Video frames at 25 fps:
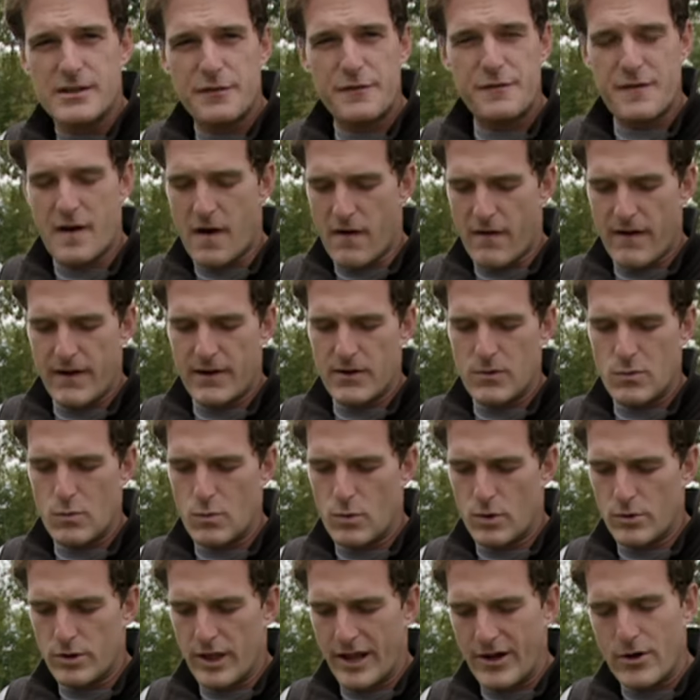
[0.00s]
to firing
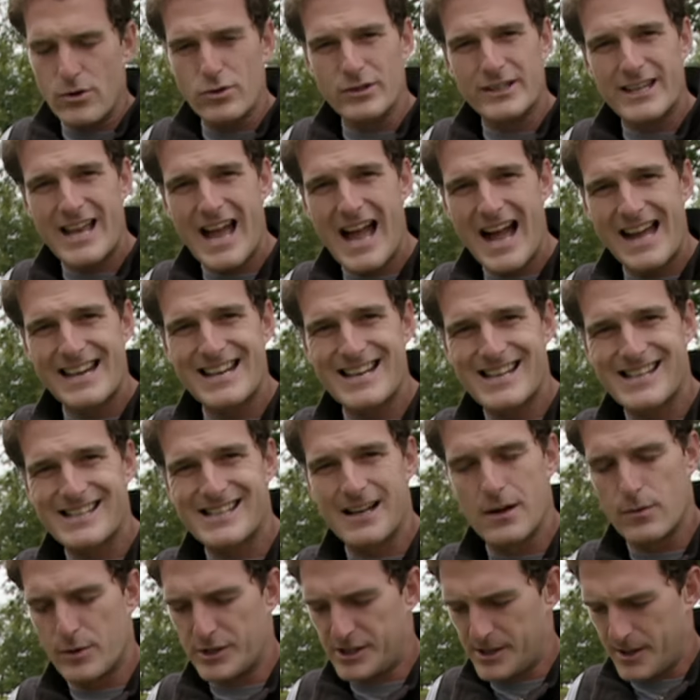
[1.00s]
what they called
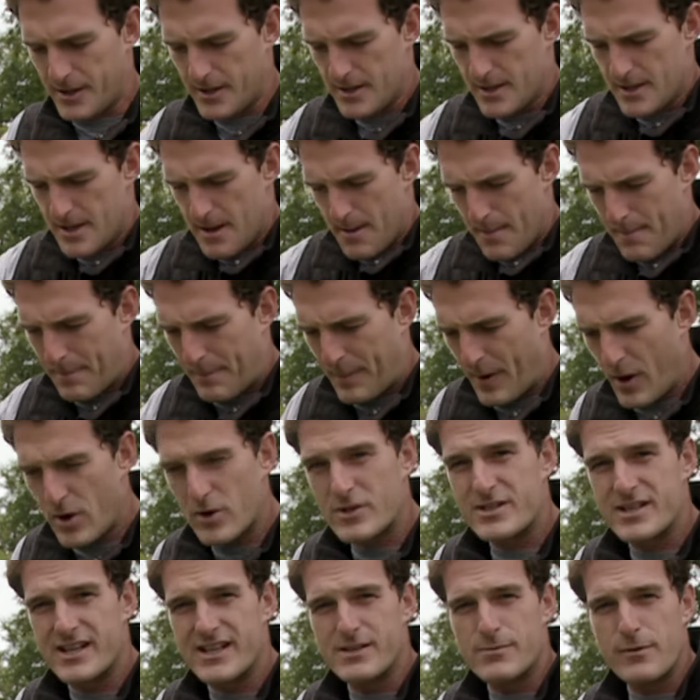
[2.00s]
canister, which are
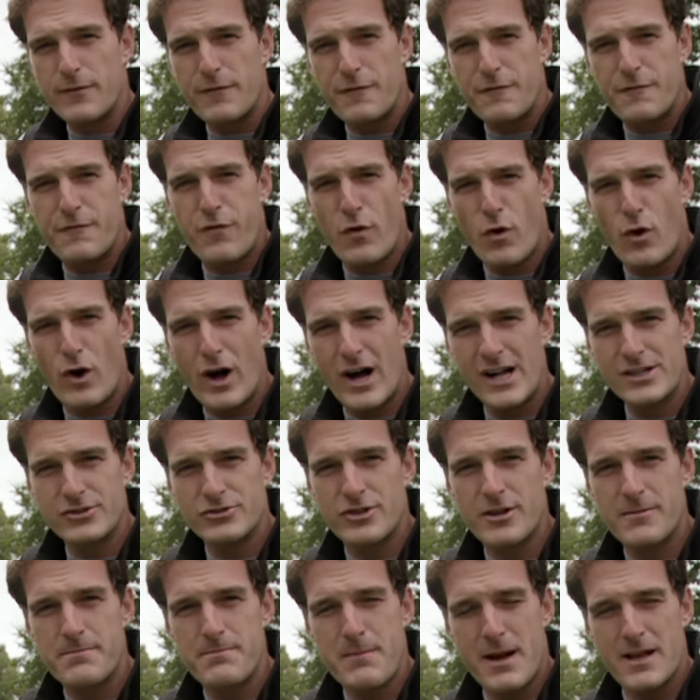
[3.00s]
boxes with
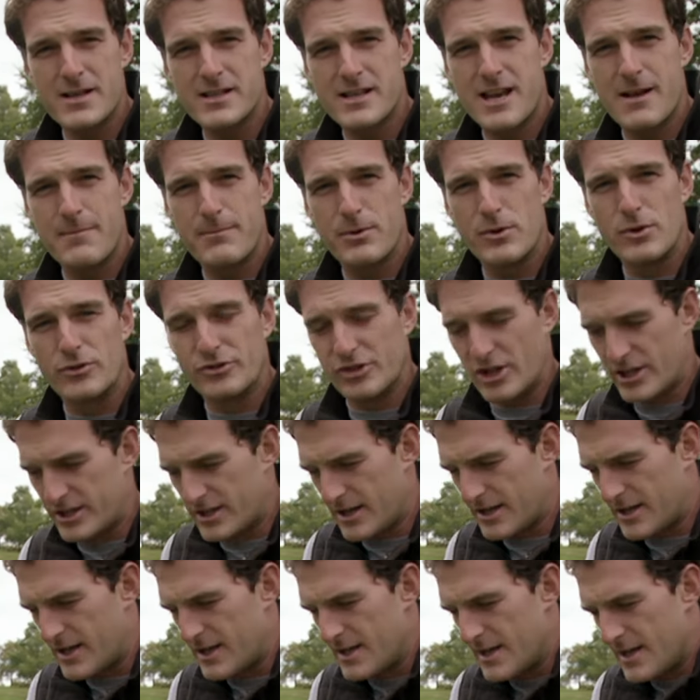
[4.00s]
400 musket balls in
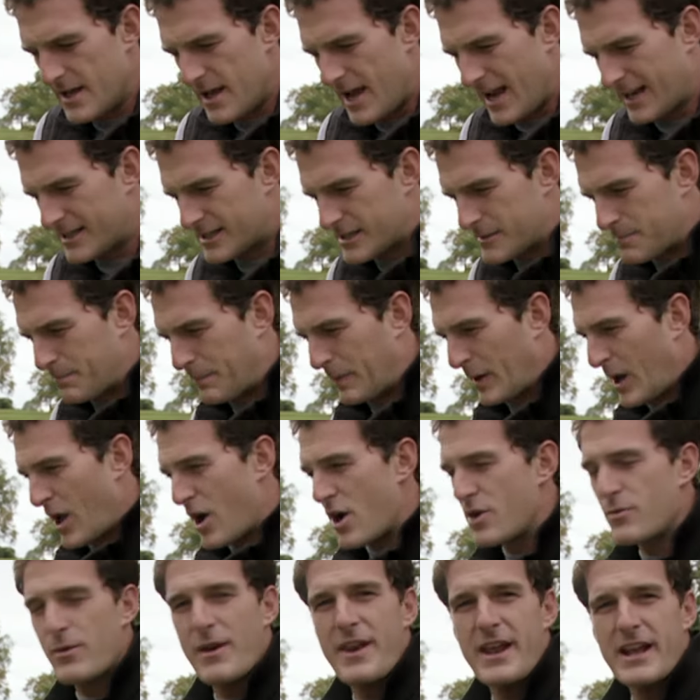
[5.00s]
that
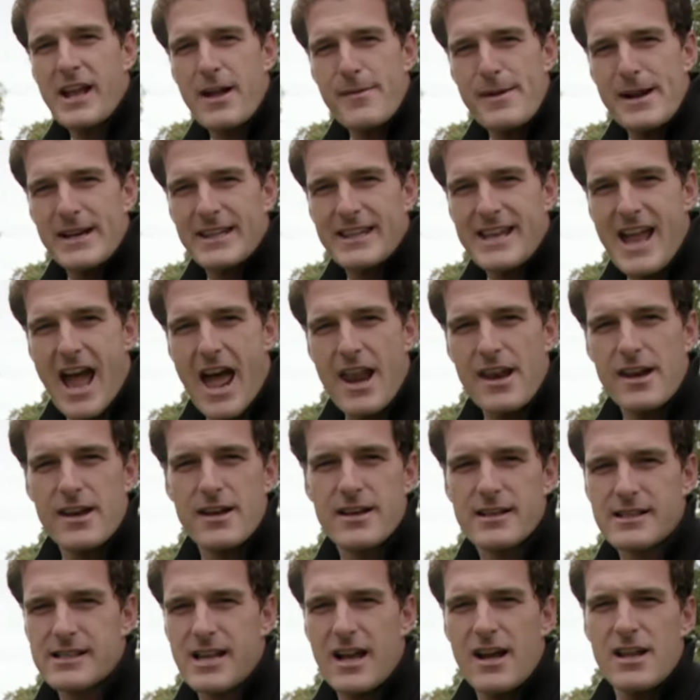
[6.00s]
explode when they come out of the cannon
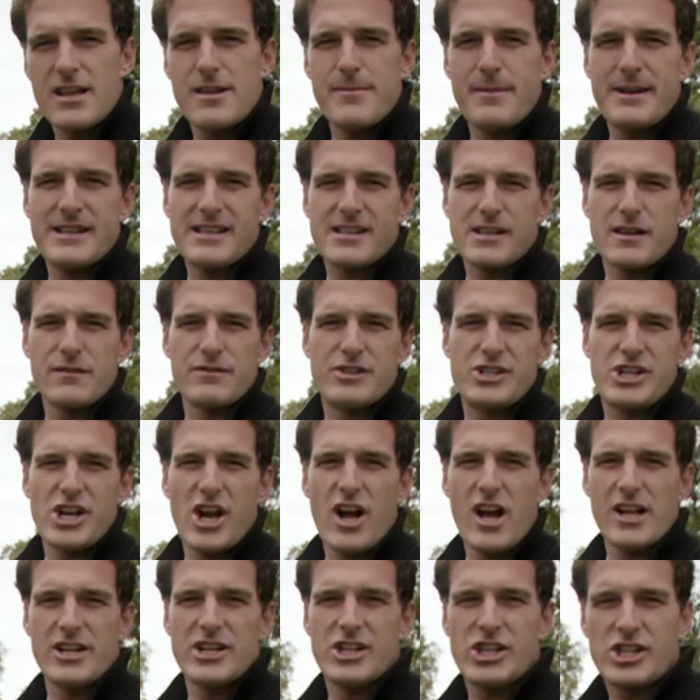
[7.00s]
and turn them into some
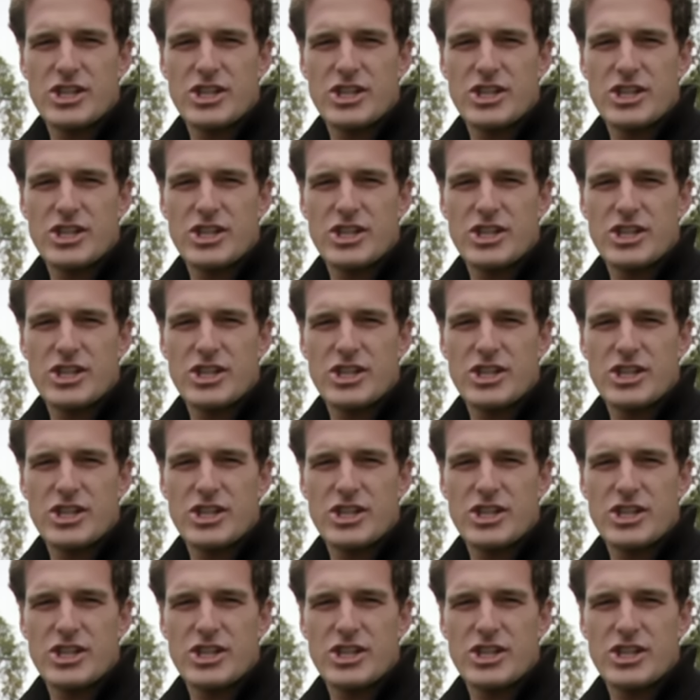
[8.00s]
giant